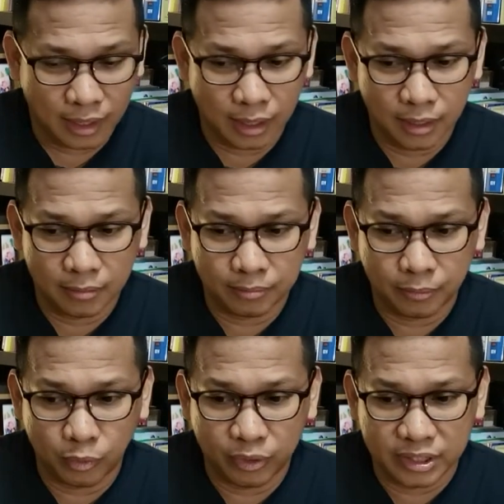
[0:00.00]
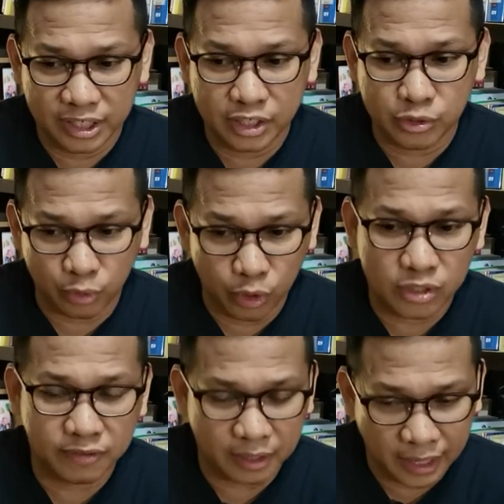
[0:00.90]
When Jesus
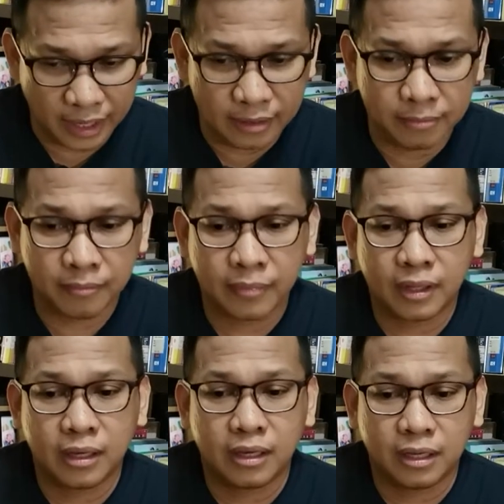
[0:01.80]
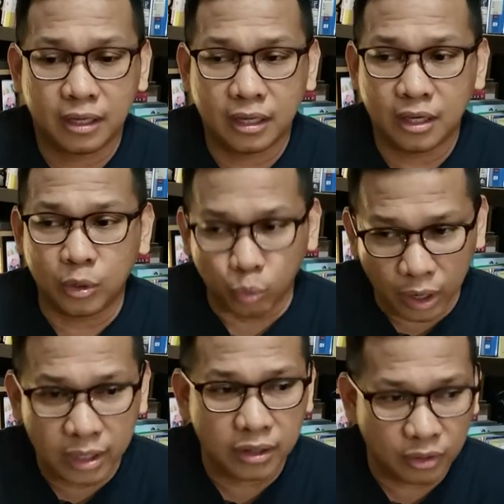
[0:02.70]
rose from the dead, He
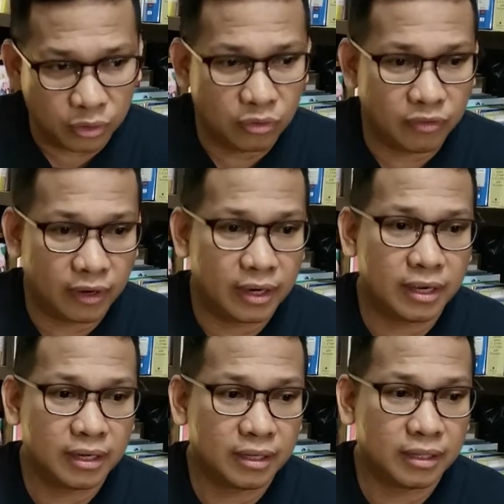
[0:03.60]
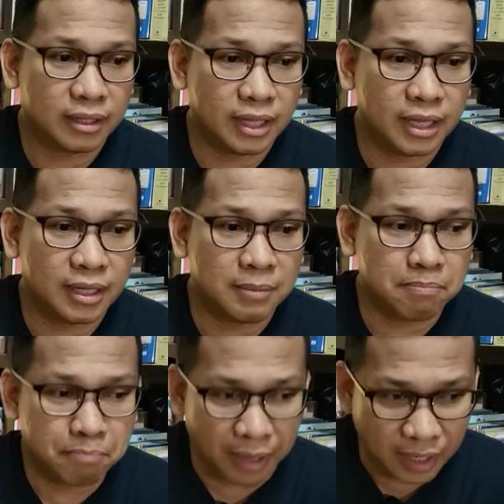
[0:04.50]
won over the
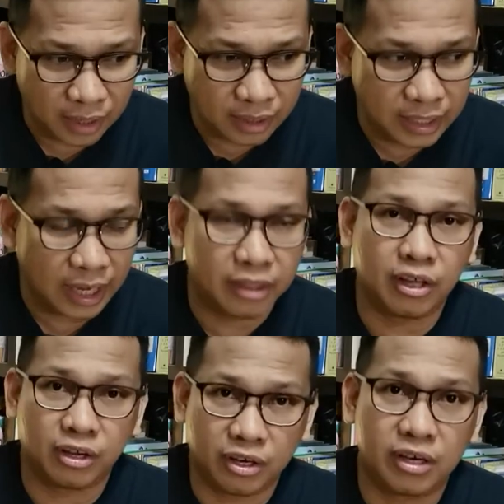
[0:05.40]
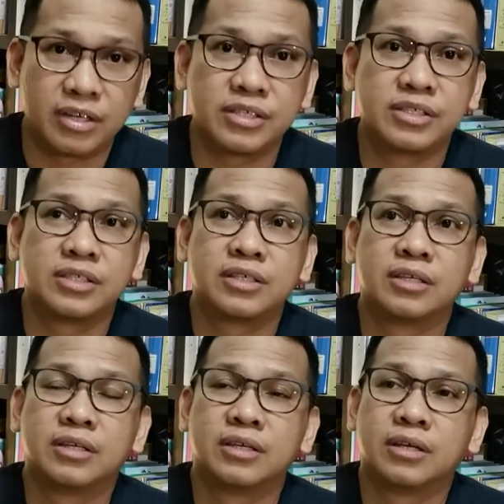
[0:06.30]
penalty and the curse
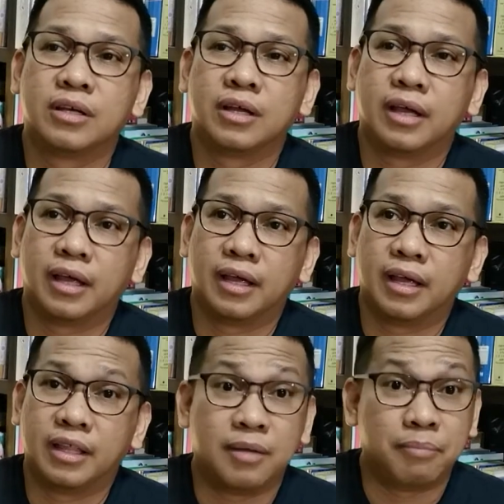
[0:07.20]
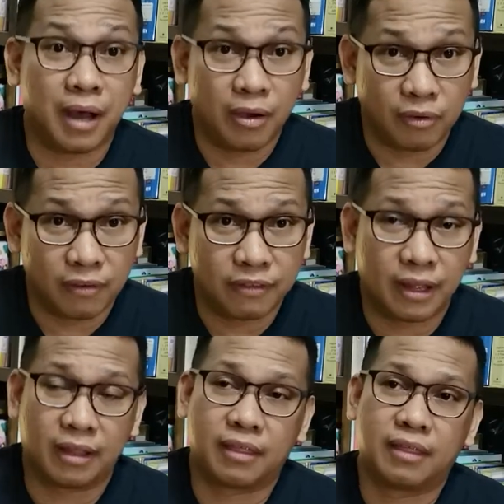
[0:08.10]
and the power of
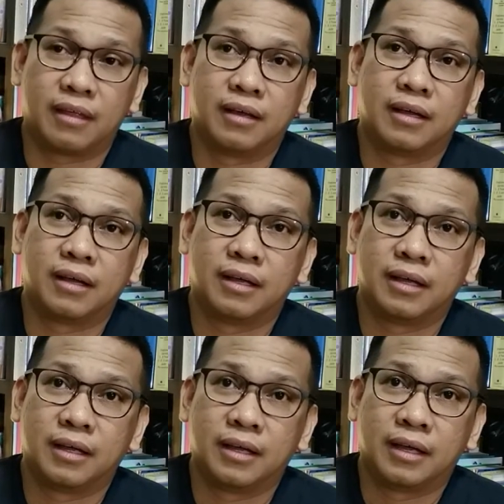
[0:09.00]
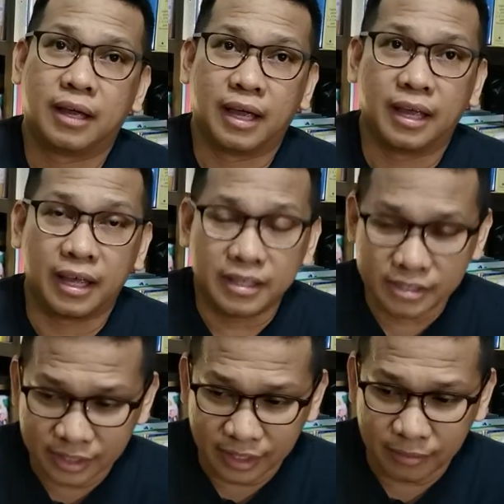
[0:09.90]
death and
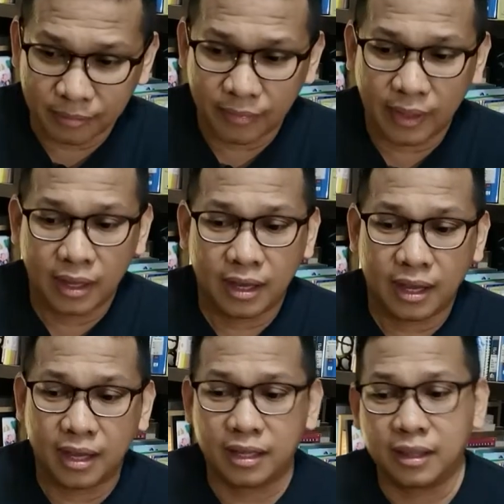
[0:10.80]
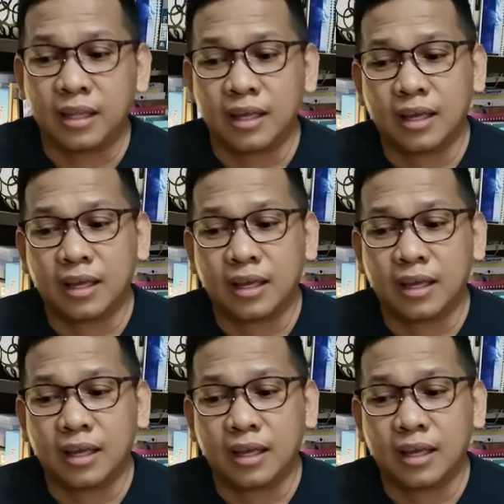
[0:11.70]
sin. And